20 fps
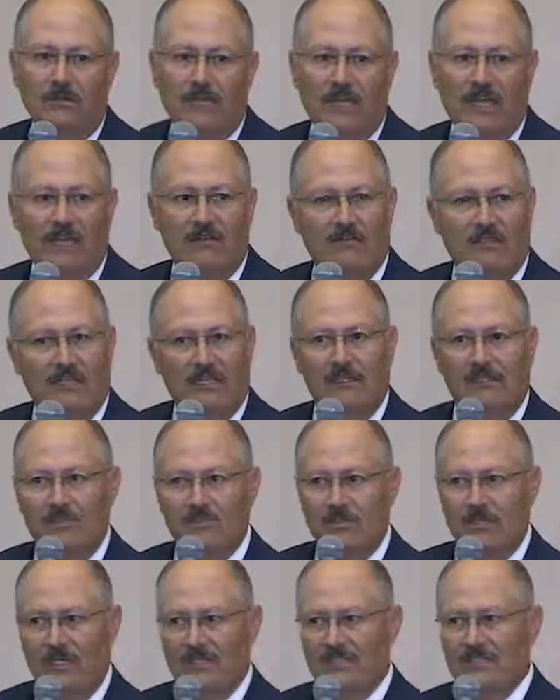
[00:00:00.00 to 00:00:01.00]
We have an
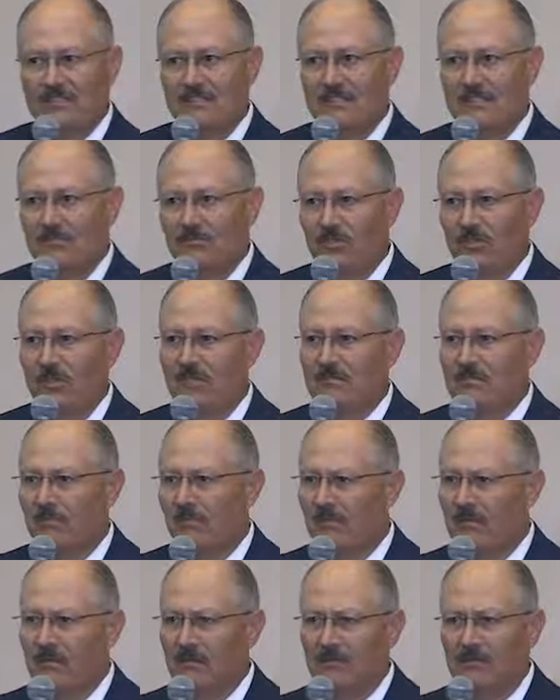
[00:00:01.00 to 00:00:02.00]
electronic system you guys
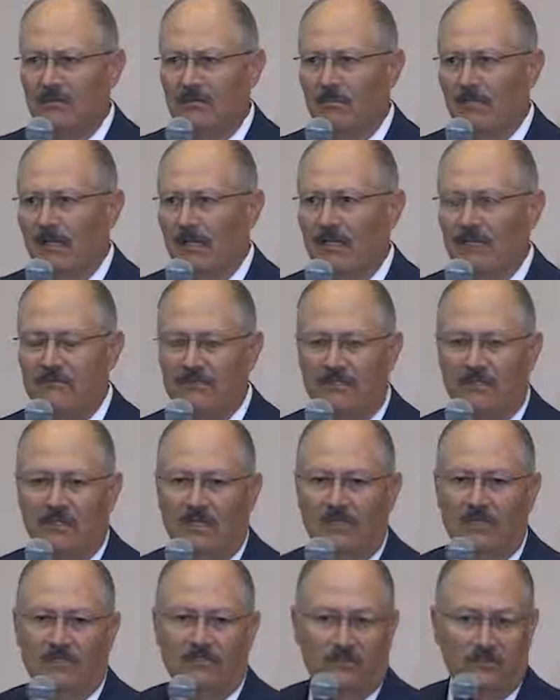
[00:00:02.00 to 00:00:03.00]
might or might not
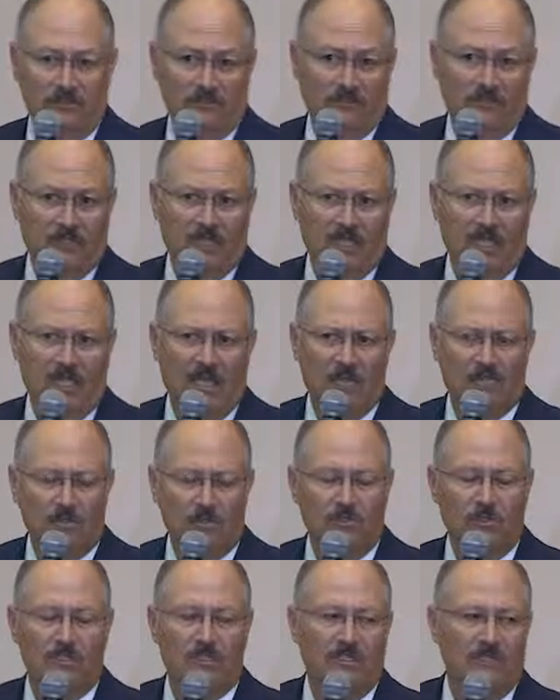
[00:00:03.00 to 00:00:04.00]
have
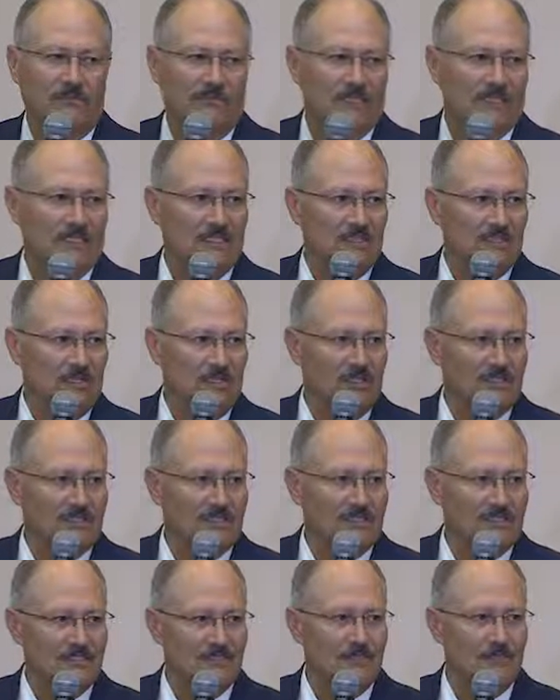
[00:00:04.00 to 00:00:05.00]
heard of, the eSCAR
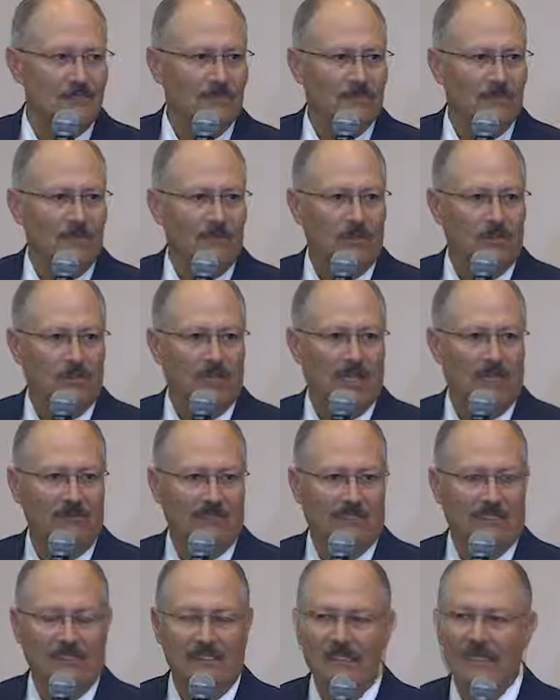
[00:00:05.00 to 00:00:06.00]
system, what we have
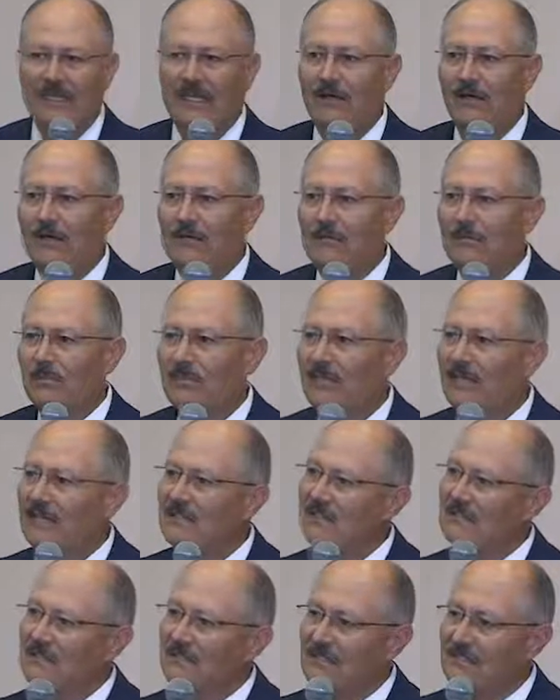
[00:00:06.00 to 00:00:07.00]
in LA County, but that
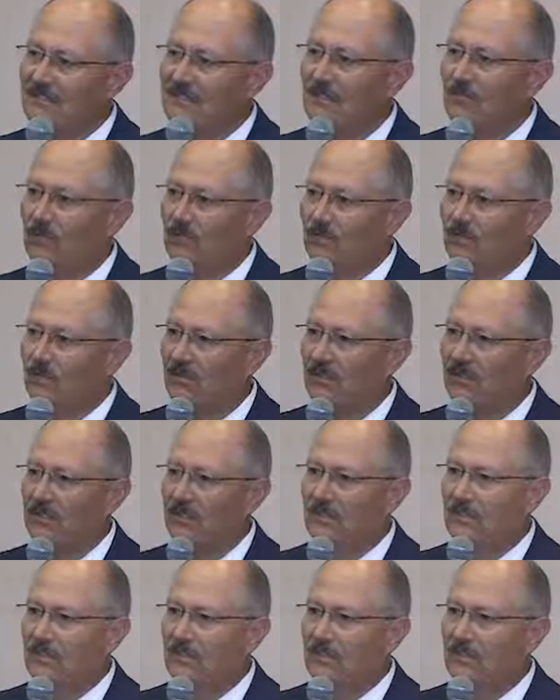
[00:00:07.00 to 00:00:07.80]
is the system we currently